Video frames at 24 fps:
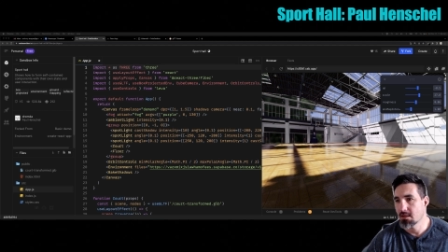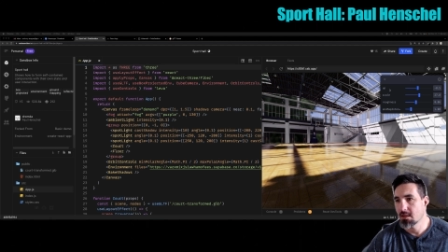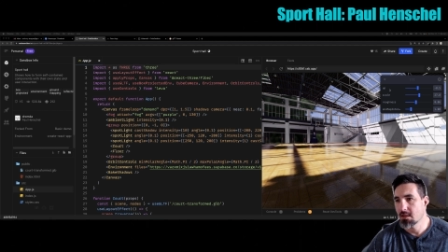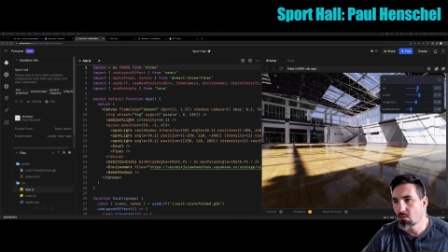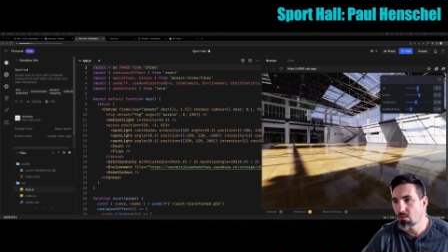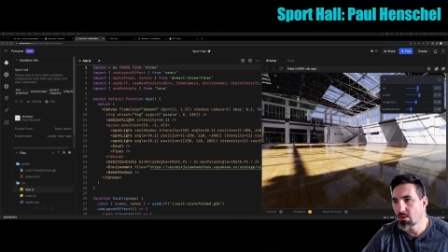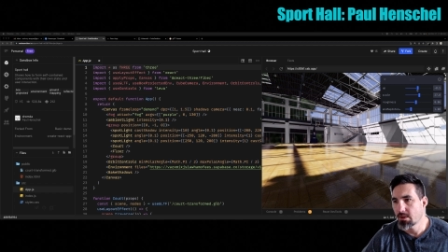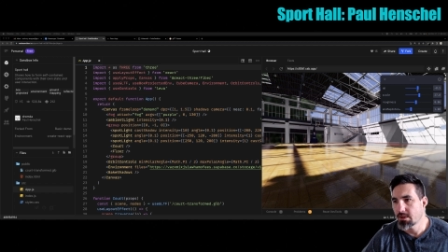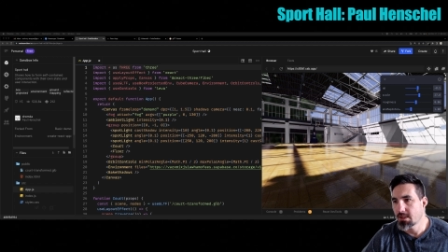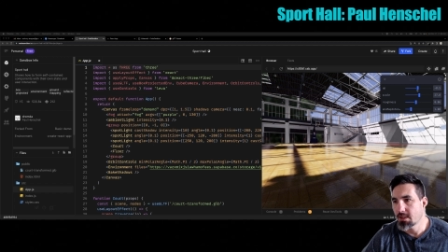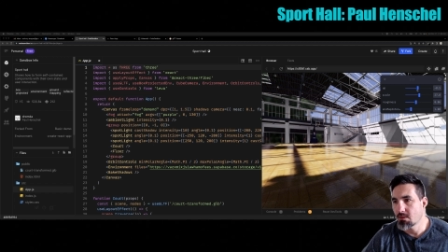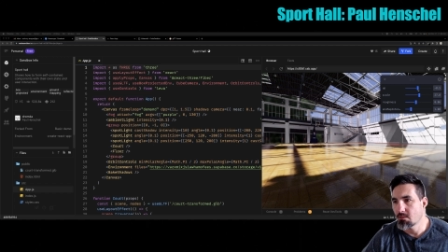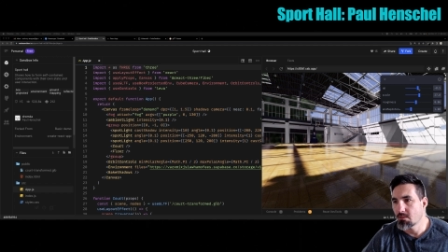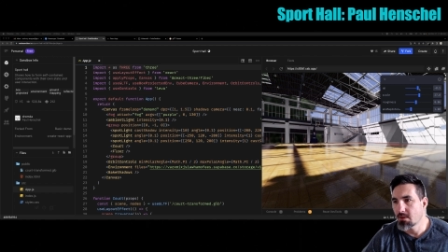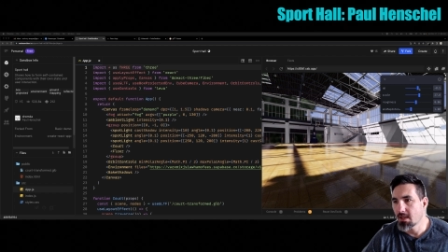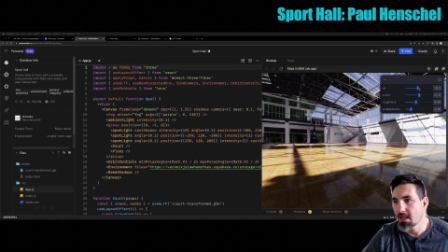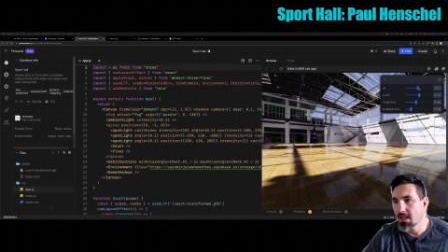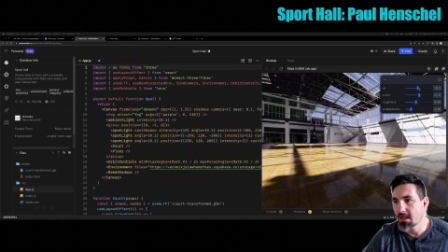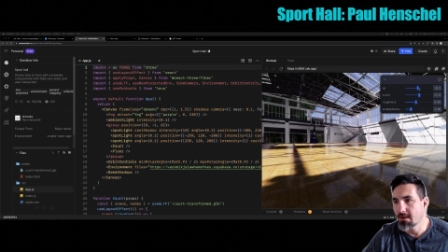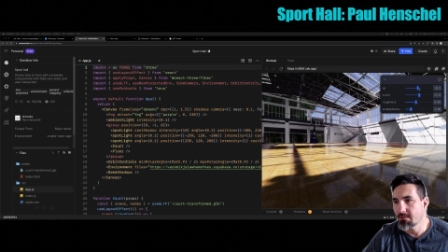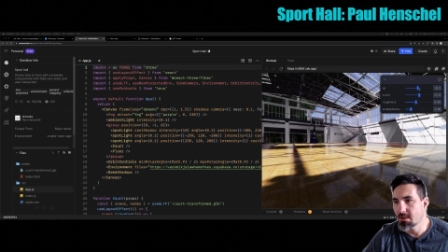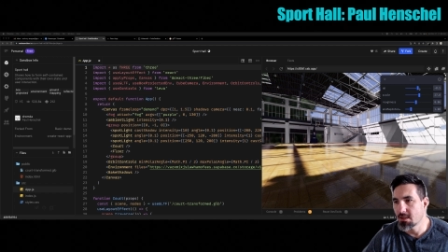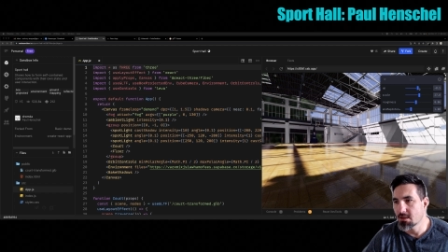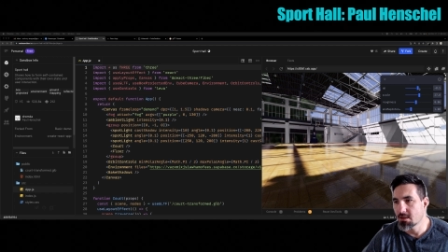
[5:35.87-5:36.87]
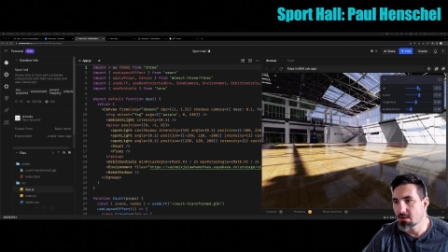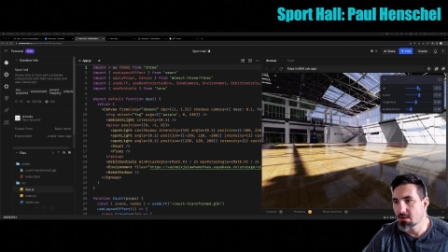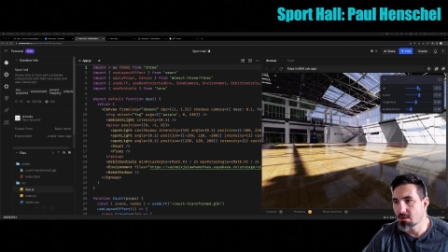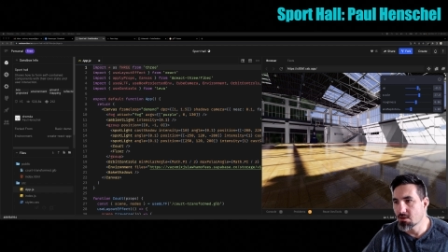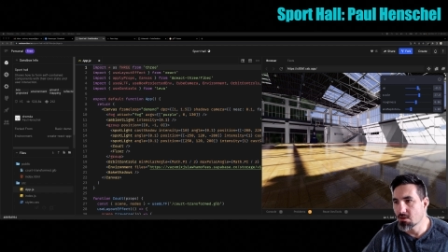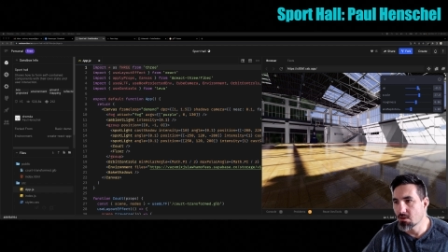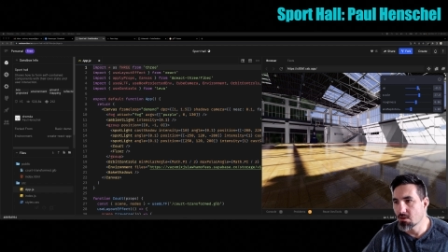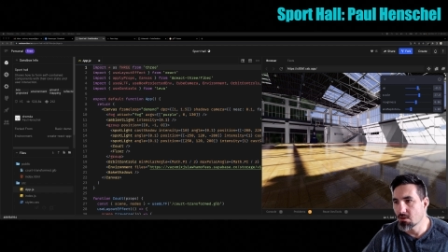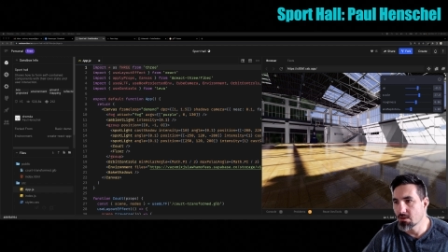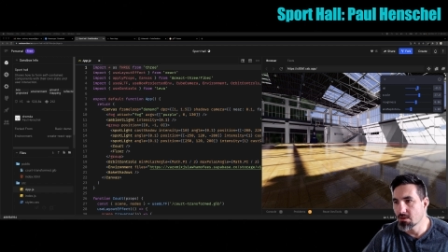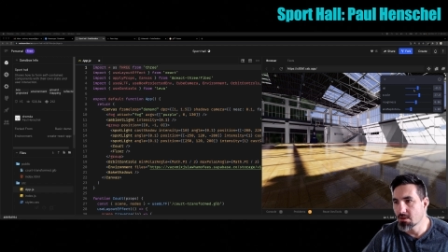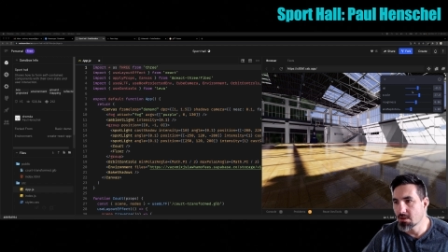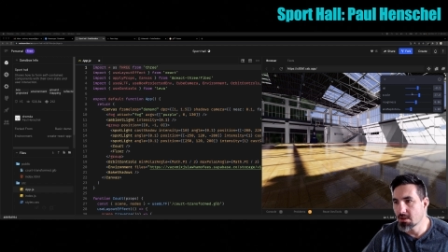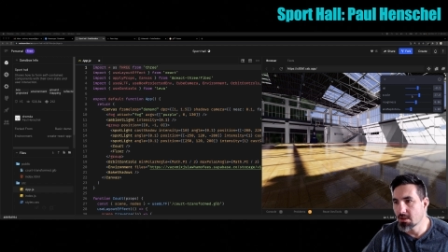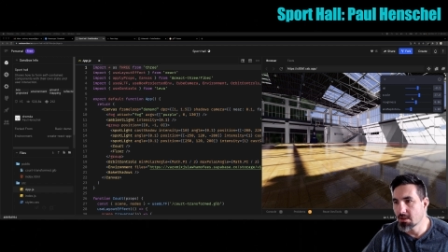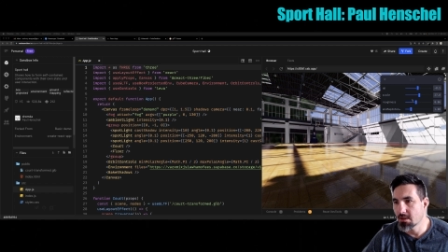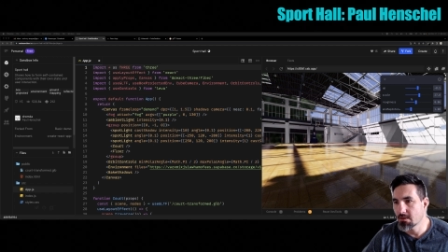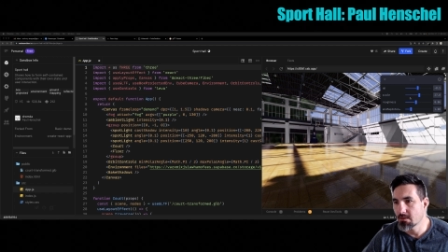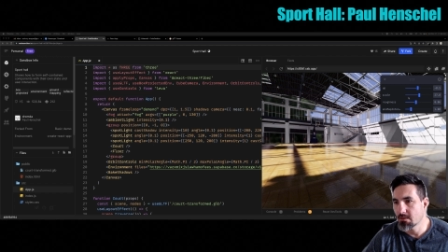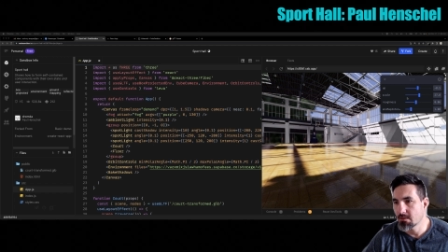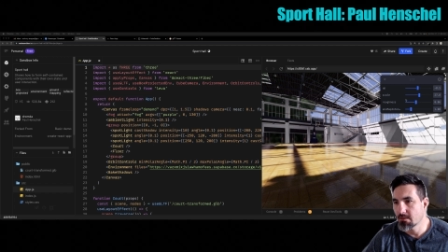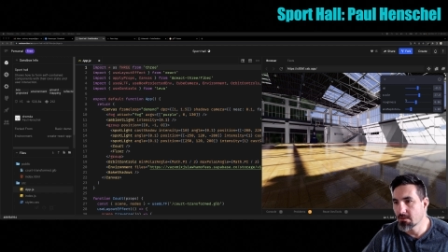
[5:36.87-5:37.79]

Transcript: One thing, we have these controls here.